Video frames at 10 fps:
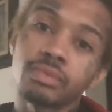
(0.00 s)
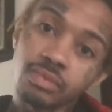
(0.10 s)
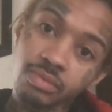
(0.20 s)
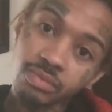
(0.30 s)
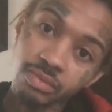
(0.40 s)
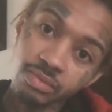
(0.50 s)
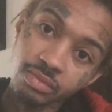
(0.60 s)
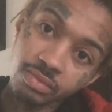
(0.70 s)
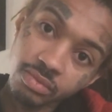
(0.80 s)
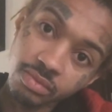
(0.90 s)

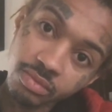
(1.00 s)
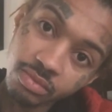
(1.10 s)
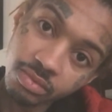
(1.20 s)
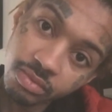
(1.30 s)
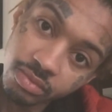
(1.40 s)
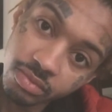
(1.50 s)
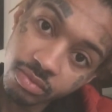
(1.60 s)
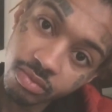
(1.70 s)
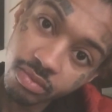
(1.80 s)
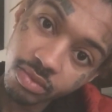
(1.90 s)

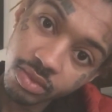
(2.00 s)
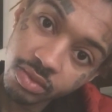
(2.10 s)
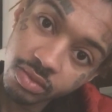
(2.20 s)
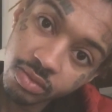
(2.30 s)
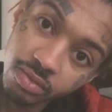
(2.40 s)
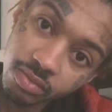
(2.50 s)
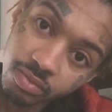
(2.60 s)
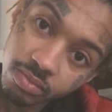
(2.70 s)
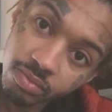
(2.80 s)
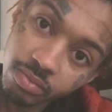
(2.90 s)

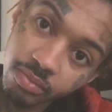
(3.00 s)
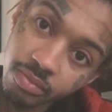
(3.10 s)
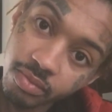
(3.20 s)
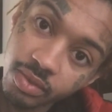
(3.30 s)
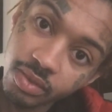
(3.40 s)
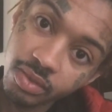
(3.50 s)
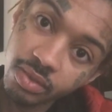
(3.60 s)
(silence)